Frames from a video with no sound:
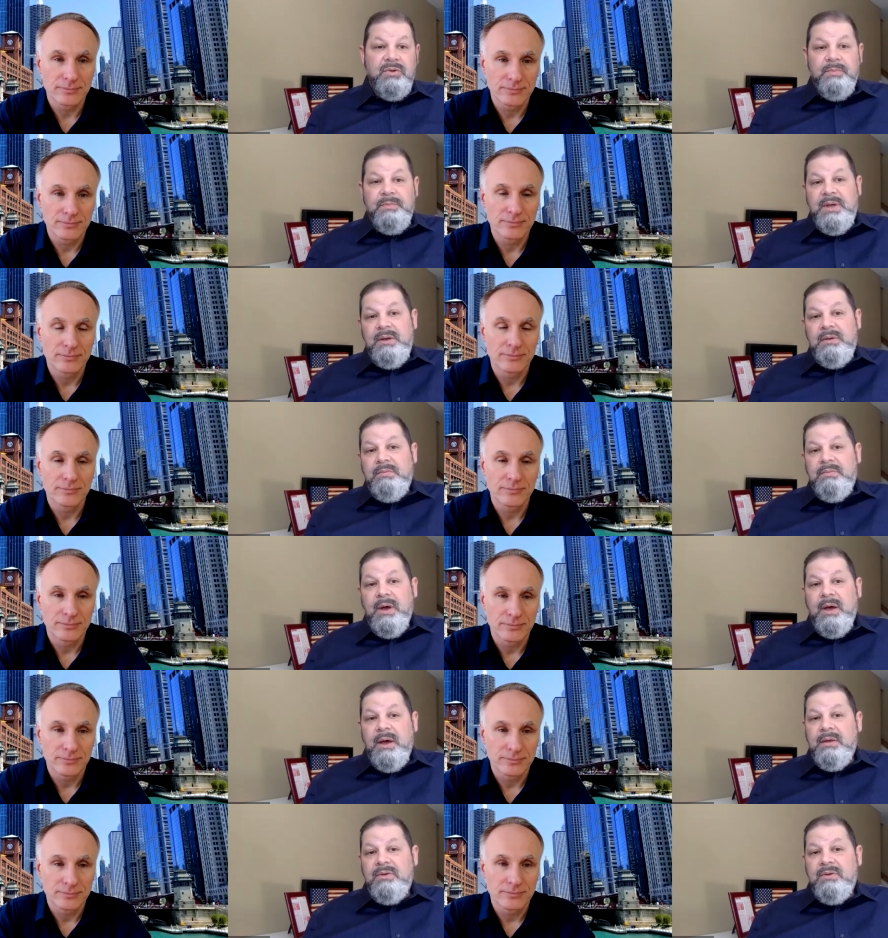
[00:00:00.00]
Speaker 1: to be
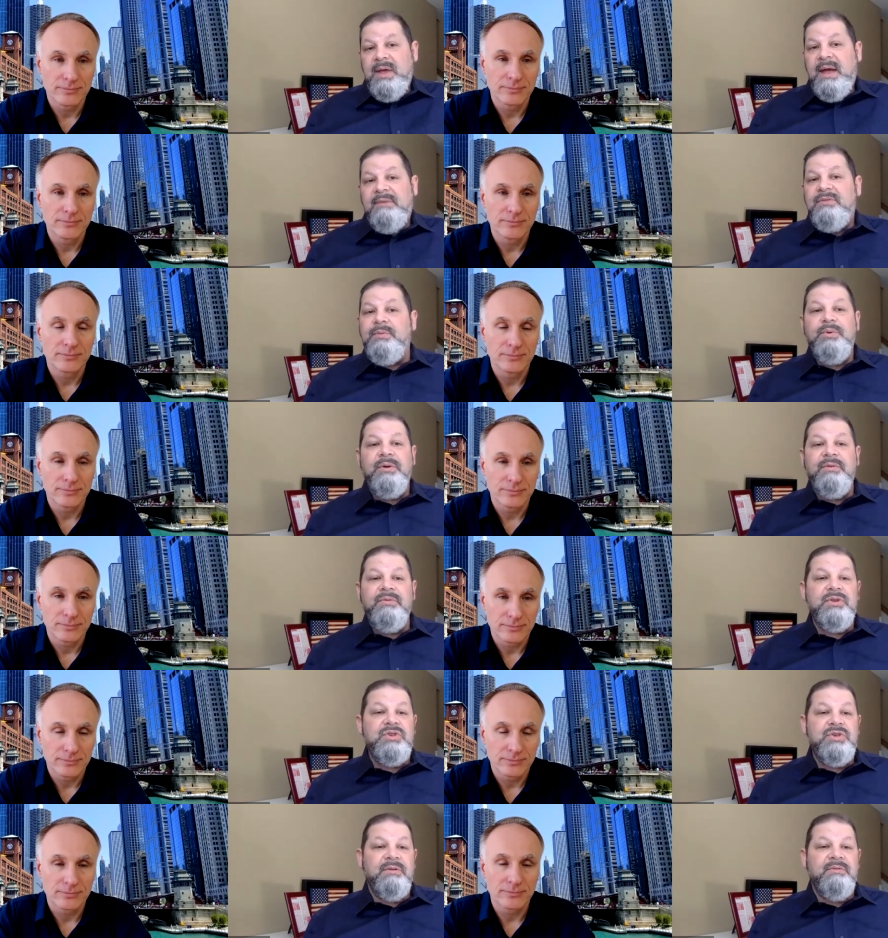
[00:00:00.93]
uh, to have the
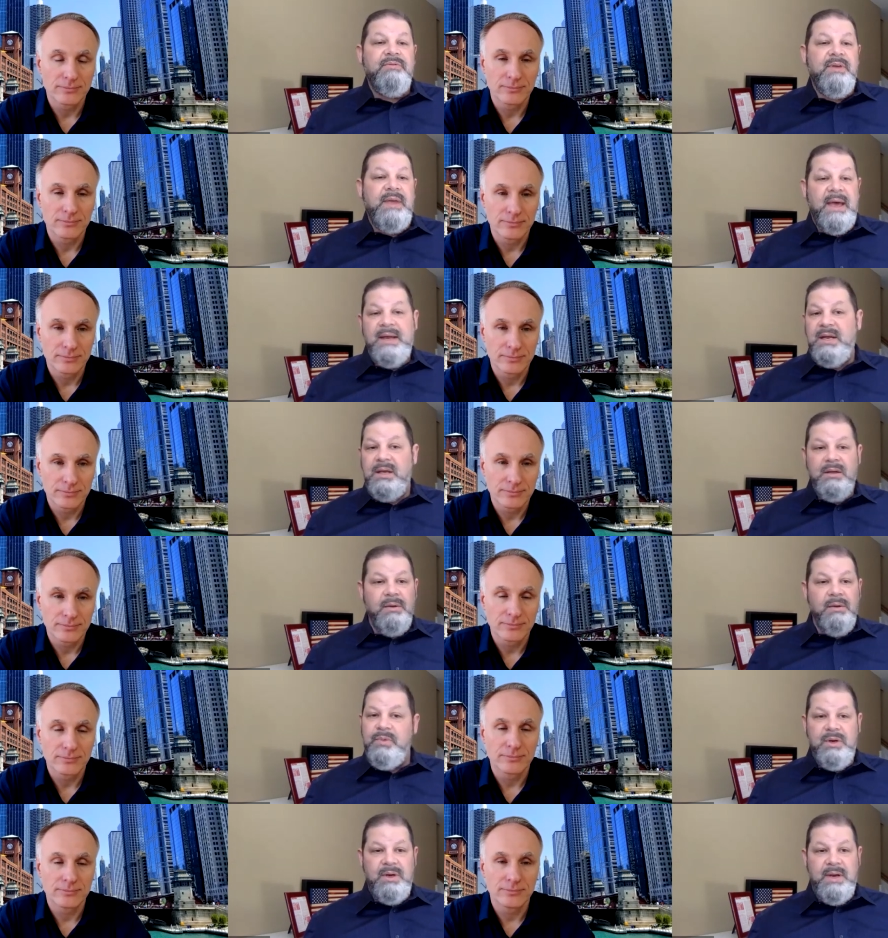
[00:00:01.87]
privilege of getting
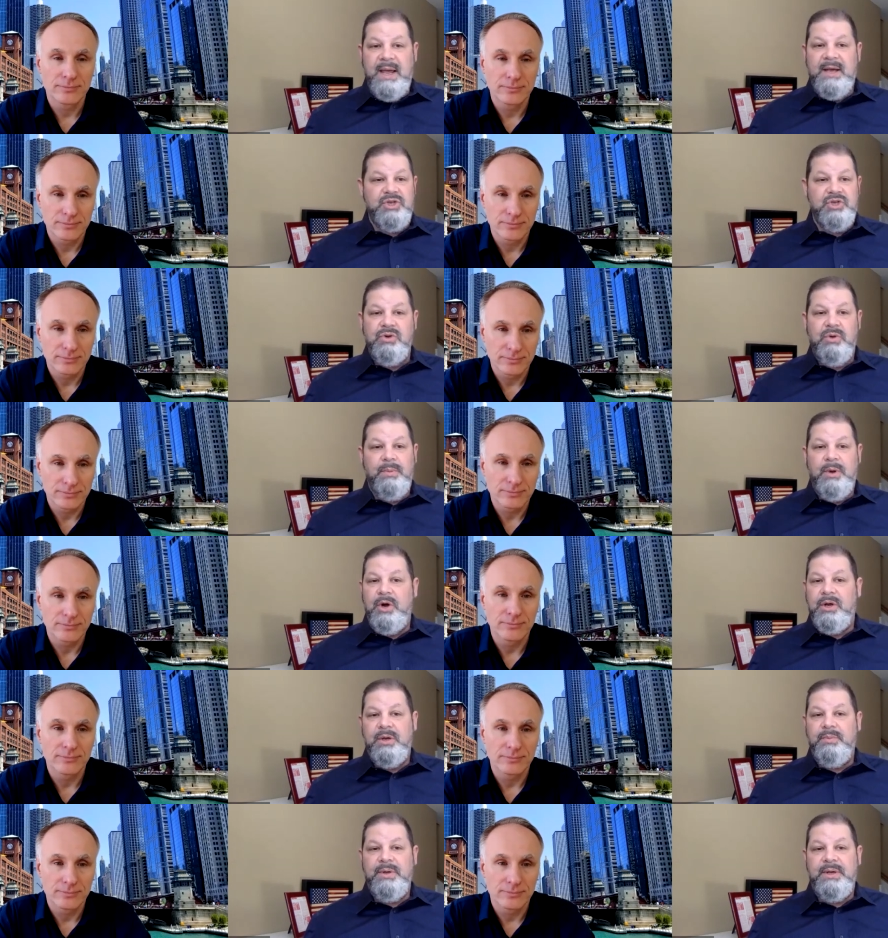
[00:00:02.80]
up the national
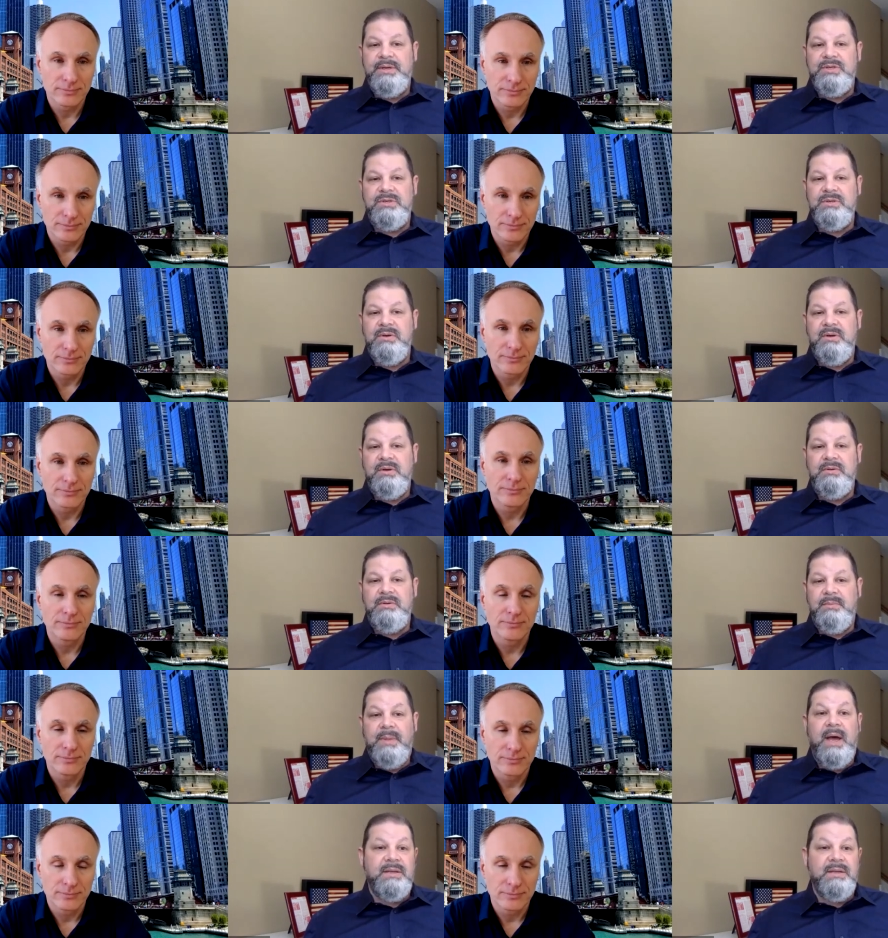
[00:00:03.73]
marketplace to
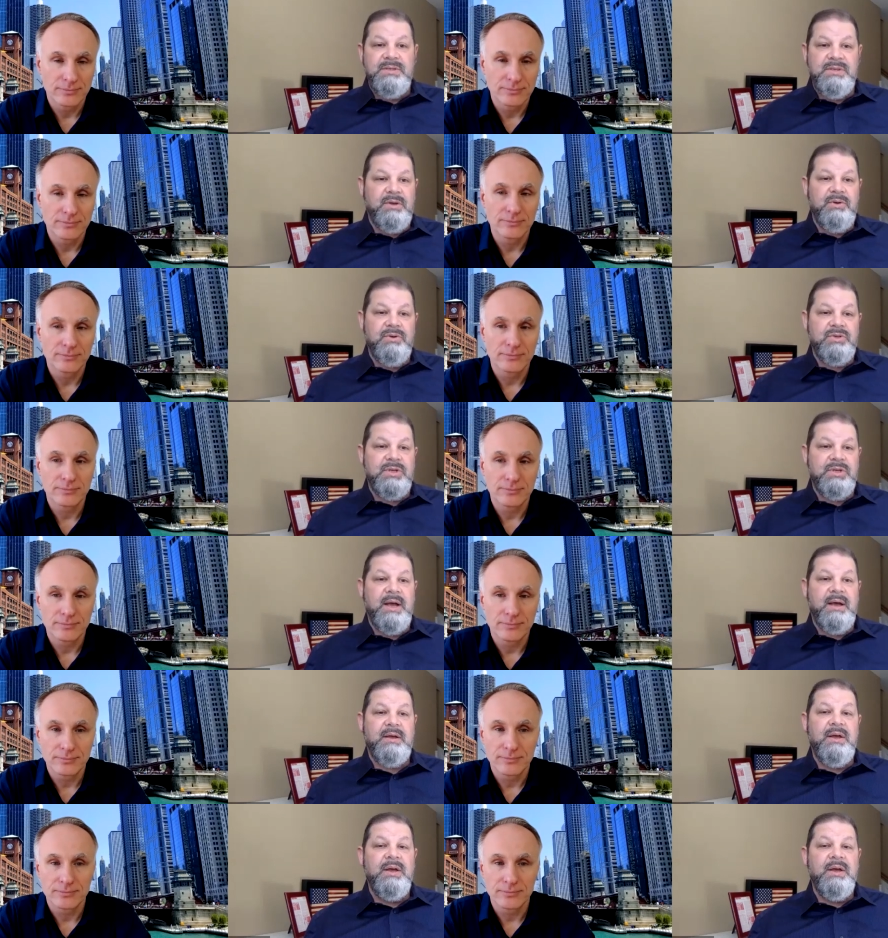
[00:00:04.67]
buy and sell your stock.